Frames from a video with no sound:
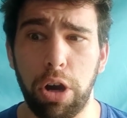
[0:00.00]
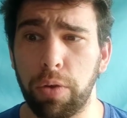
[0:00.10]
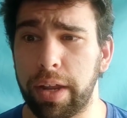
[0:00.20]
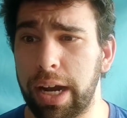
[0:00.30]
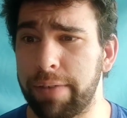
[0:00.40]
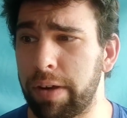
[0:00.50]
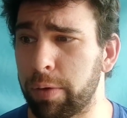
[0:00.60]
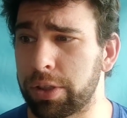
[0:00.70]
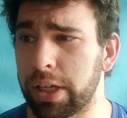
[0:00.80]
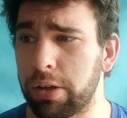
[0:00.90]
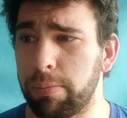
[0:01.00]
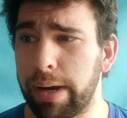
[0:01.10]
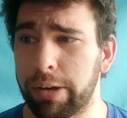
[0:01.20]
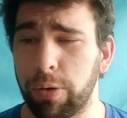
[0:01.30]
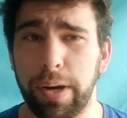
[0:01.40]
know that I have every single
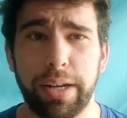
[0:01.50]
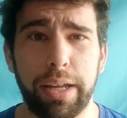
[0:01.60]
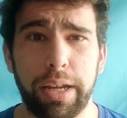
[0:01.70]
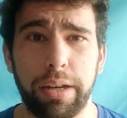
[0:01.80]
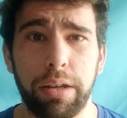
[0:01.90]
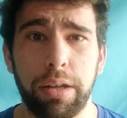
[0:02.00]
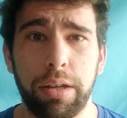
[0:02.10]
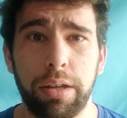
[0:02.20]
micro I need.